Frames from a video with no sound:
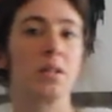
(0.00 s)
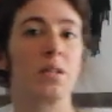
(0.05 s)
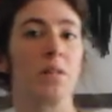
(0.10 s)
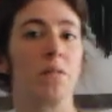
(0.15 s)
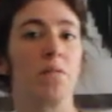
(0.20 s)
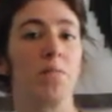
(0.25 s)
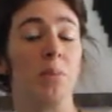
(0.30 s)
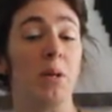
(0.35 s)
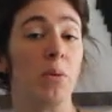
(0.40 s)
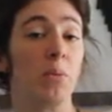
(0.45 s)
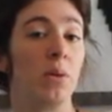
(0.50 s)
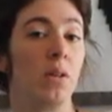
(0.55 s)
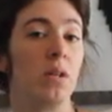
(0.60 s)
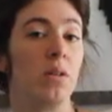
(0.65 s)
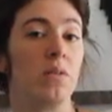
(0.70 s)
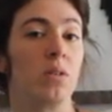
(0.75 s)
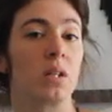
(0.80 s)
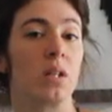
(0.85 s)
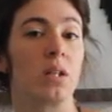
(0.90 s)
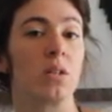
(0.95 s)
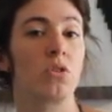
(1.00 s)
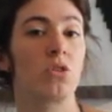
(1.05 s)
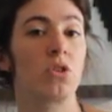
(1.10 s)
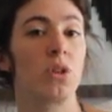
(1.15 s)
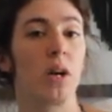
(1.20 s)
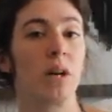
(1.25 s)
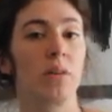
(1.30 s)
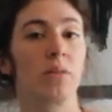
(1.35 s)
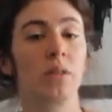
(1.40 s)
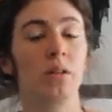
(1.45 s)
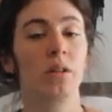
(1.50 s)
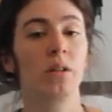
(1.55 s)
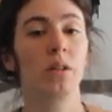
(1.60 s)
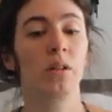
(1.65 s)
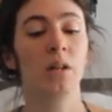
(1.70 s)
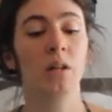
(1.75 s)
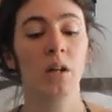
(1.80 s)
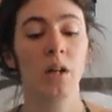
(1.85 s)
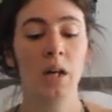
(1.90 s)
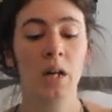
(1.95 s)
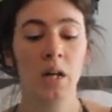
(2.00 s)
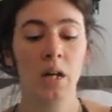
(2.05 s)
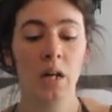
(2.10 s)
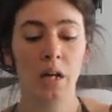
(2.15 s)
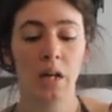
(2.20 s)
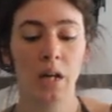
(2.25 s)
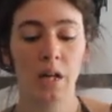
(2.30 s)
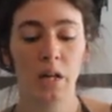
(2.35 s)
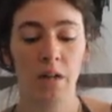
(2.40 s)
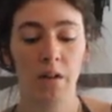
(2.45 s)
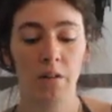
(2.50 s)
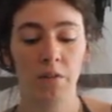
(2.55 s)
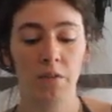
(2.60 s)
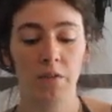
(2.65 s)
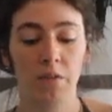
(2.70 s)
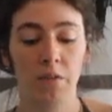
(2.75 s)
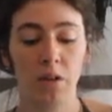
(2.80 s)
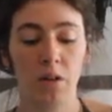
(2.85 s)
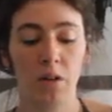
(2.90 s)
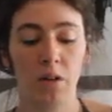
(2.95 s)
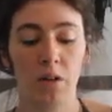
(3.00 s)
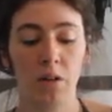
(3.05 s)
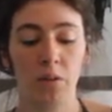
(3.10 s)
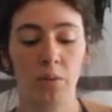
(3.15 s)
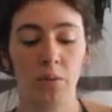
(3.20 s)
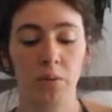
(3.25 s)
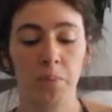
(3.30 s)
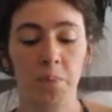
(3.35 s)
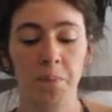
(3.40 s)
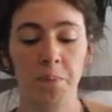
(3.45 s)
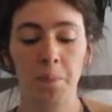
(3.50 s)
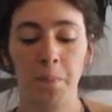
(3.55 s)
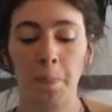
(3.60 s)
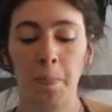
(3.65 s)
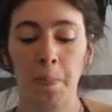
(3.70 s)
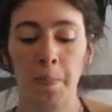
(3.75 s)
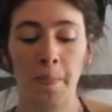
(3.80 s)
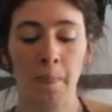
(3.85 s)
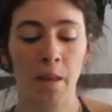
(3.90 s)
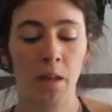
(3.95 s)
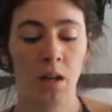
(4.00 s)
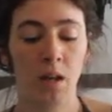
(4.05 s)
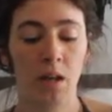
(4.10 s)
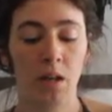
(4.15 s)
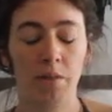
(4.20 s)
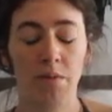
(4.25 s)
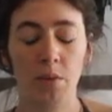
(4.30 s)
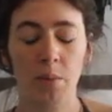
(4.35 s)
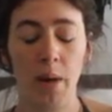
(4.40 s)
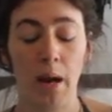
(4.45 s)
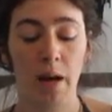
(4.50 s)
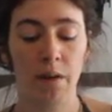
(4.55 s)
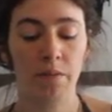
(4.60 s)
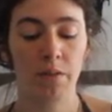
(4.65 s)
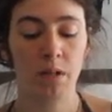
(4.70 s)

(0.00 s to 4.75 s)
that have been with you since childhood. If, you know, if you have